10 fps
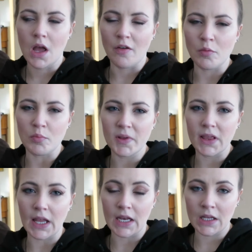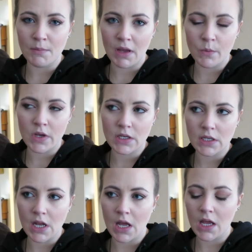have been planning my week
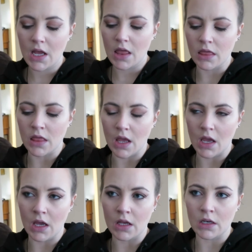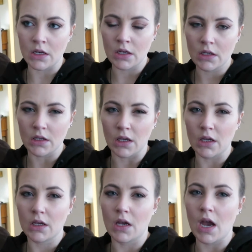today than
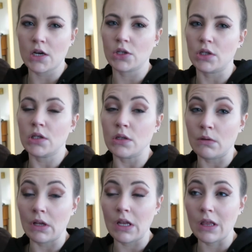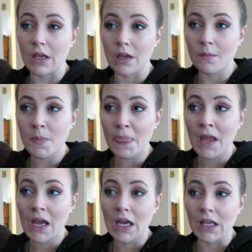like actually doing anything.
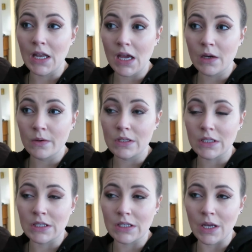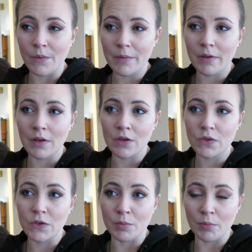And now, since I want to be
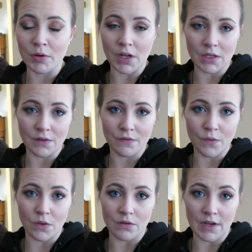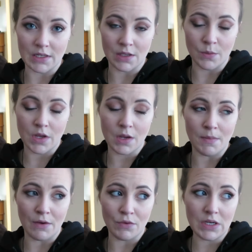super productive for the rest of the week,
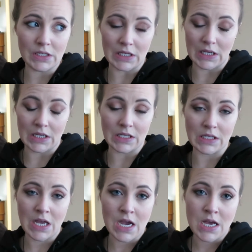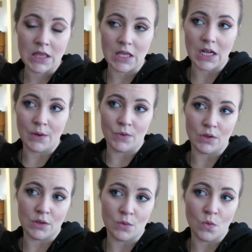my reasoning is that I
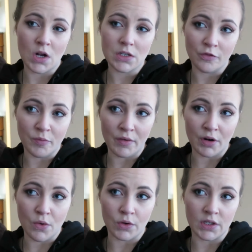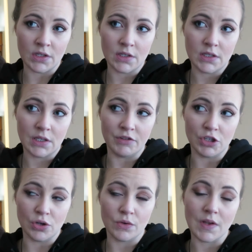will watch some of my recorded TV
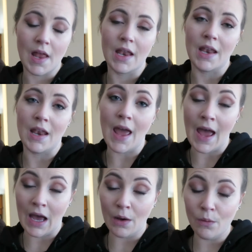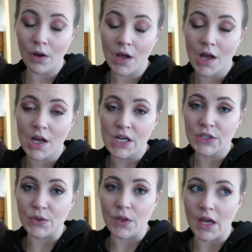shows now
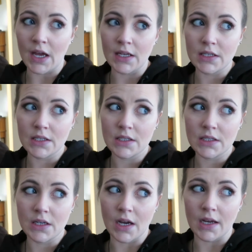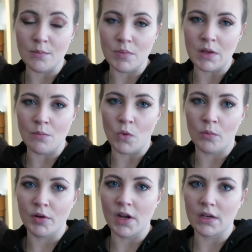so that I can be
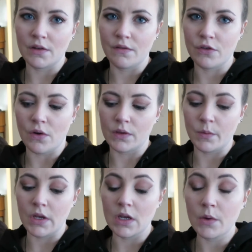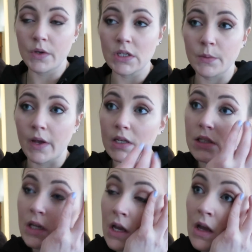more productive throughout the week. We just
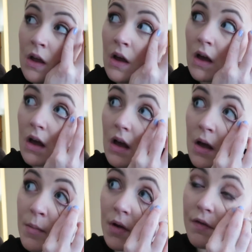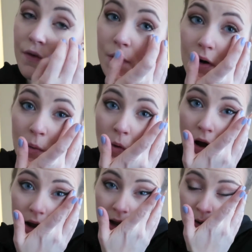went um, for a
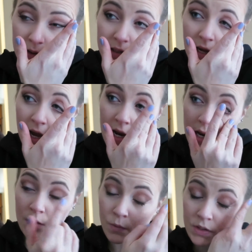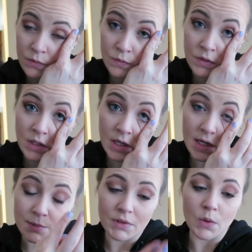walk outside and it was really
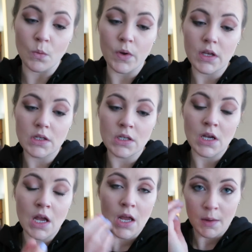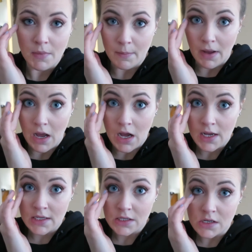nice, but the wind made my
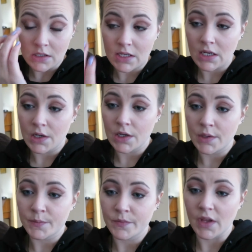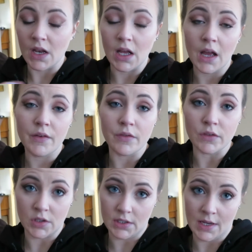eyes all teary and I haven't
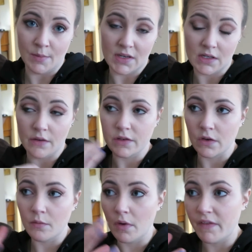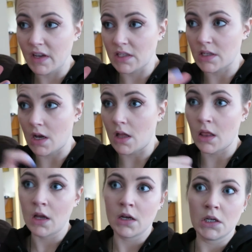even looked at myself, so my face is all